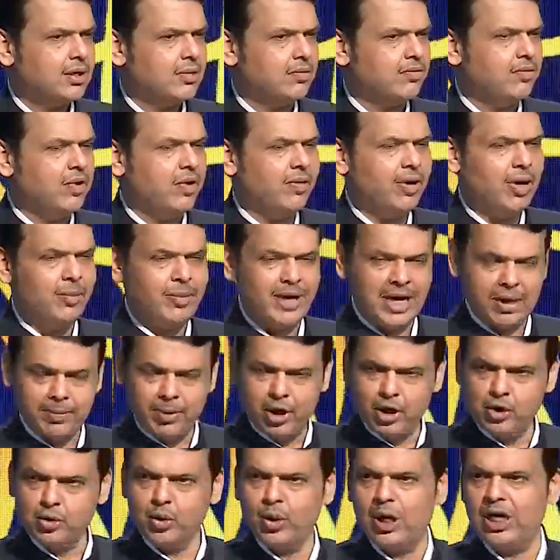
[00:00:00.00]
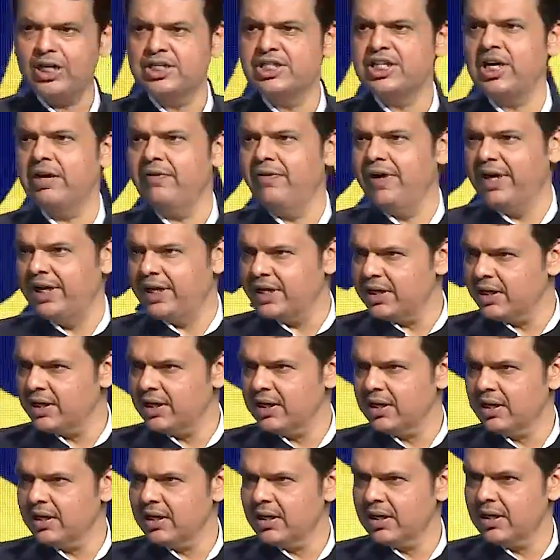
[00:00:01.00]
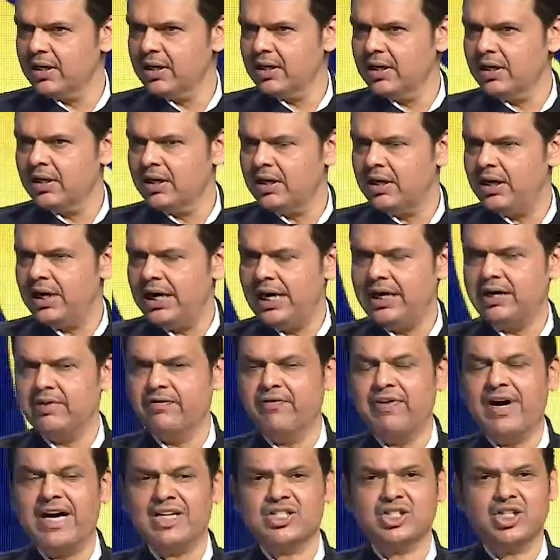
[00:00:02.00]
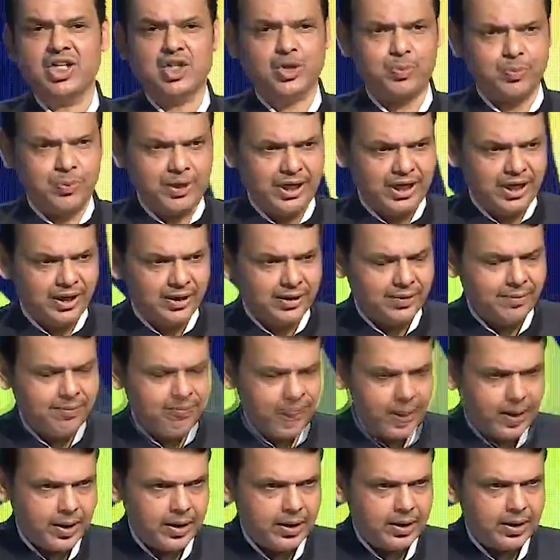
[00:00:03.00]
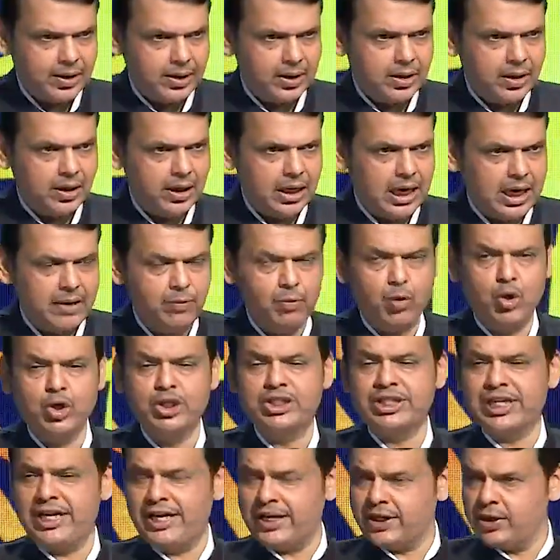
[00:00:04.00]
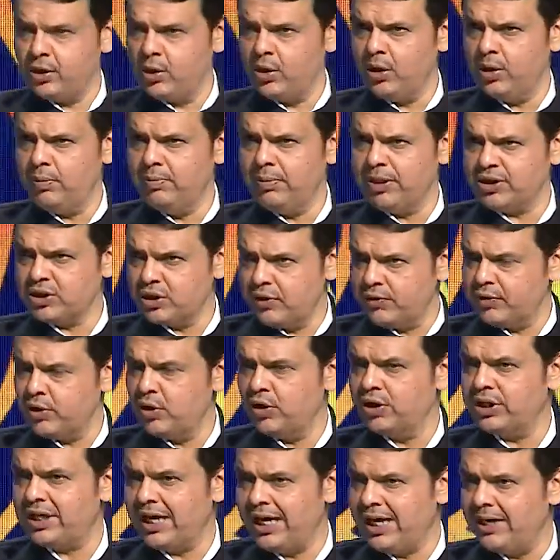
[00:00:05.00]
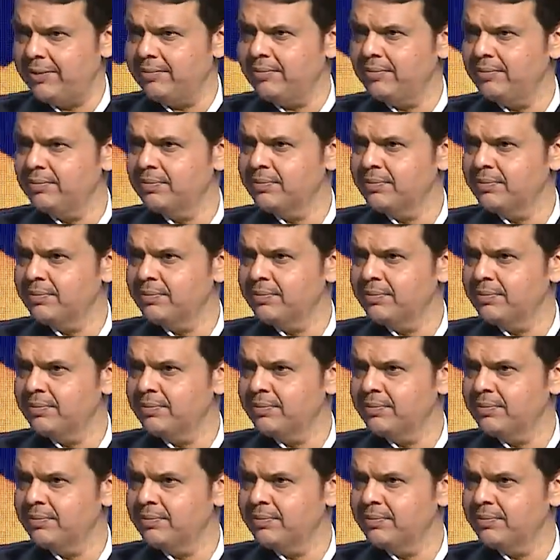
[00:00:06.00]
we will be able to achieve it at a faster speed. I won't take you much of your time.